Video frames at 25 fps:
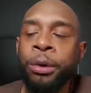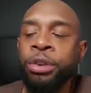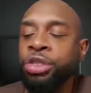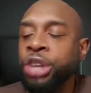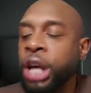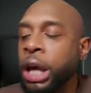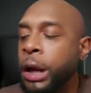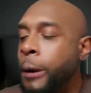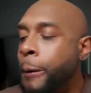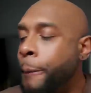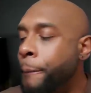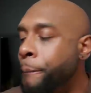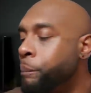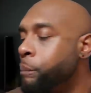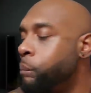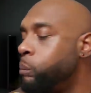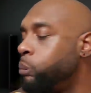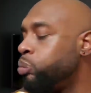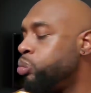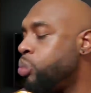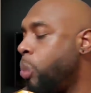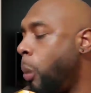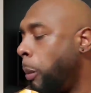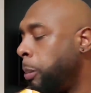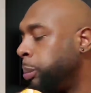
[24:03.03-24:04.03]
appreciate them.
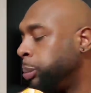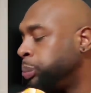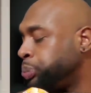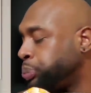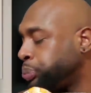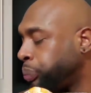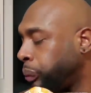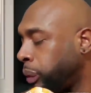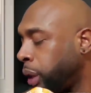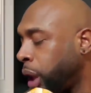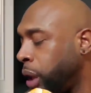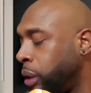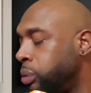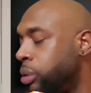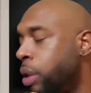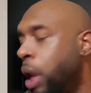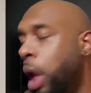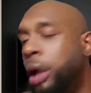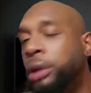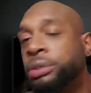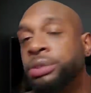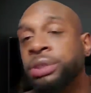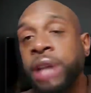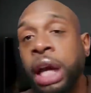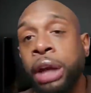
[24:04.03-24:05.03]

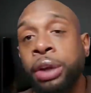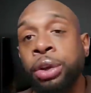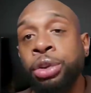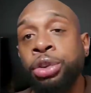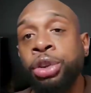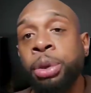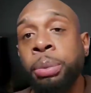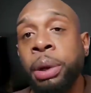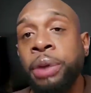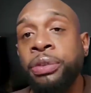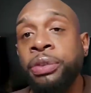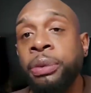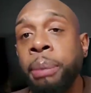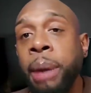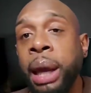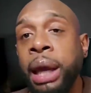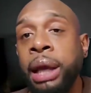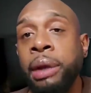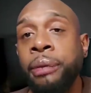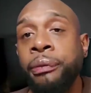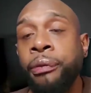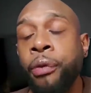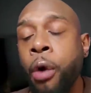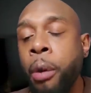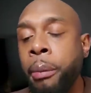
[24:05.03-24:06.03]
Thank you so much for
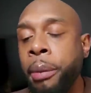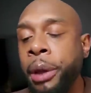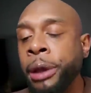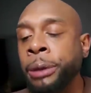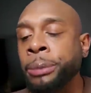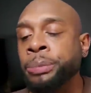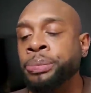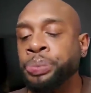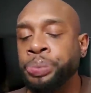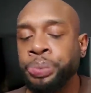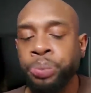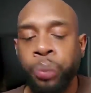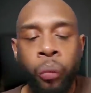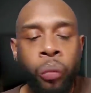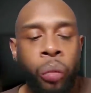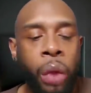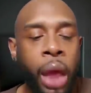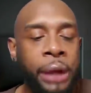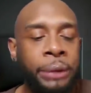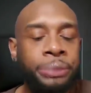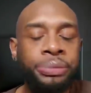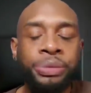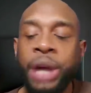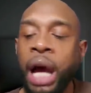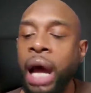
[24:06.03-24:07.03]
making them for me.
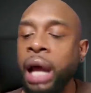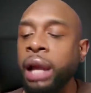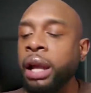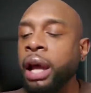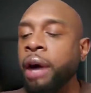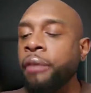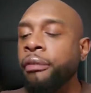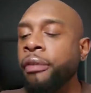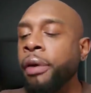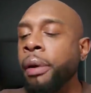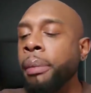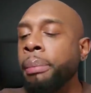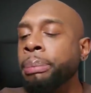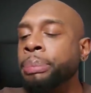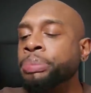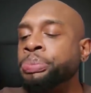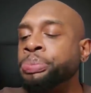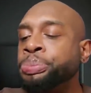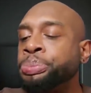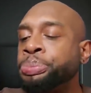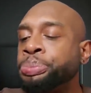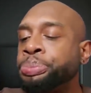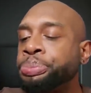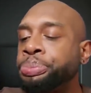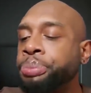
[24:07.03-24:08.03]
I love them.
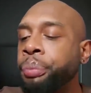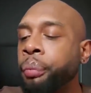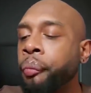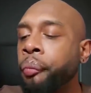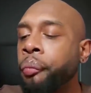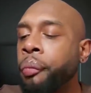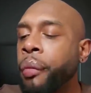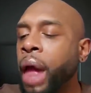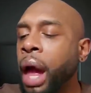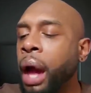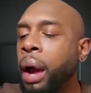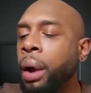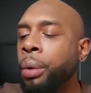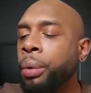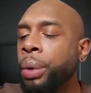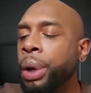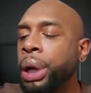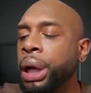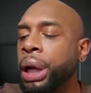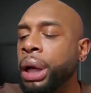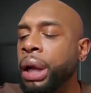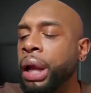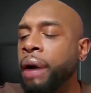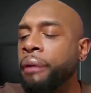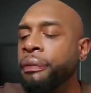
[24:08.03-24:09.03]
I
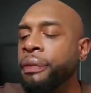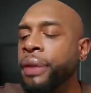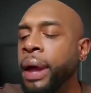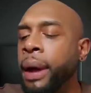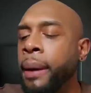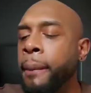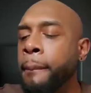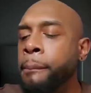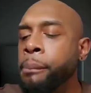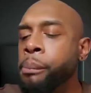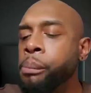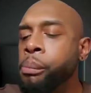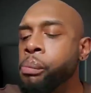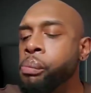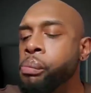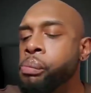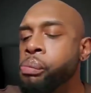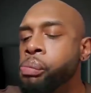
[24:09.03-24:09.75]
really love them.